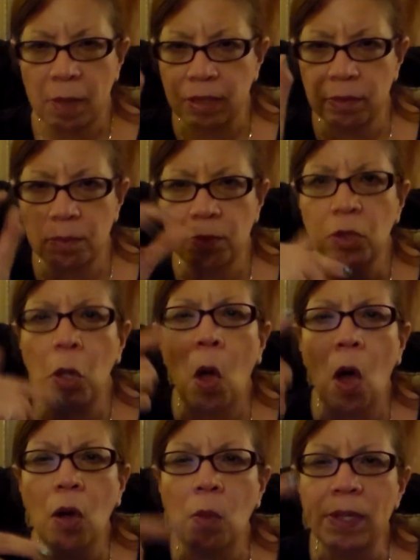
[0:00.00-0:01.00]
my
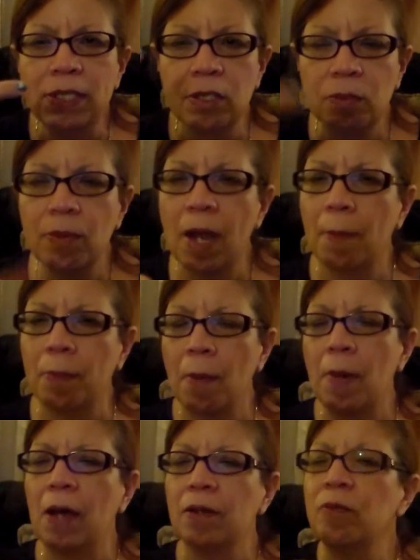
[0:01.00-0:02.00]
long-winded rant
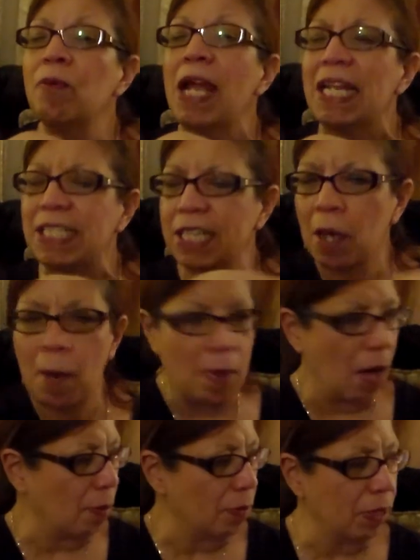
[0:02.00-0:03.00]
about, rant
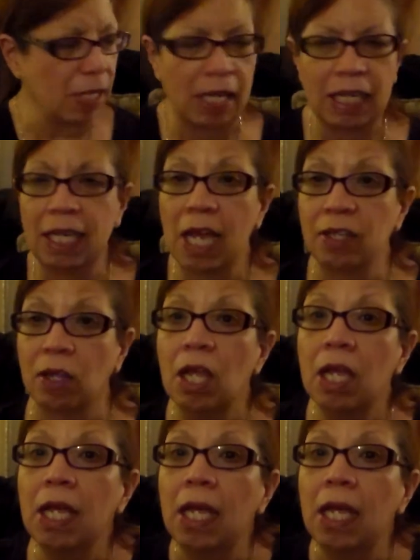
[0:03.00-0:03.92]
about the Yankee Candle.